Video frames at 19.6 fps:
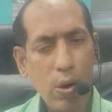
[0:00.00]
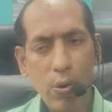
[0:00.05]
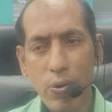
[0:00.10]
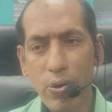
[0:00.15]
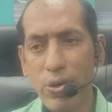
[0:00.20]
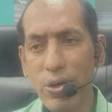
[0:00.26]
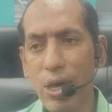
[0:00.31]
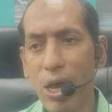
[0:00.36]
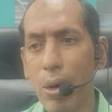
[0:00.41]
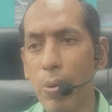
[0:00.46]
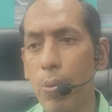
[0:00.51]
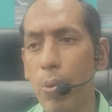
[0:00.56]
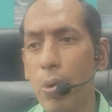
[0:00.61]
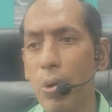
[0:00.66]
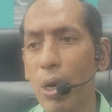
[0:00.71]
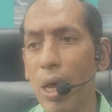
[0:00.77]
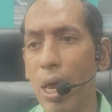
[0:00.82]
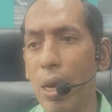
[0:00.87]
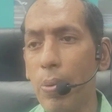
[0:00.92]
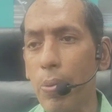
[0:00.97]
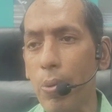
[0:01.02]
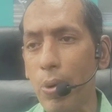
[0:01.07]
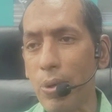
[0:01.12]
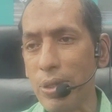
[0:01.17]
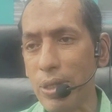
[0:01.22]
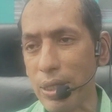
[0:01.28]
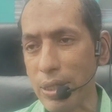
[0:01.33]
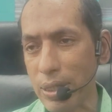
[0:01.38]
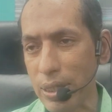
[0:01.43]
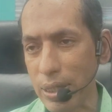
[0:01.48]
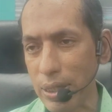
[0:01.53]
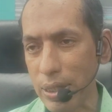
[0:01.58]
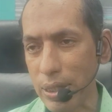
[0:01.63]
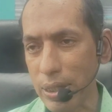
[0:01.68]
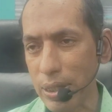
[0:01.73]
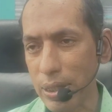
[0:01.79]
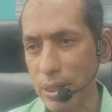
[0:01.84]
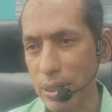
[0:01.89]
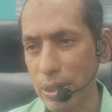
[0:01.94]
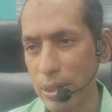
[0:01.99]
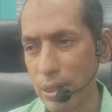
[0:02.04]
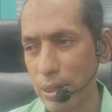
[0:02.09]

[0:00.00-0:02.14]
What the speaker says: Which are motile processes,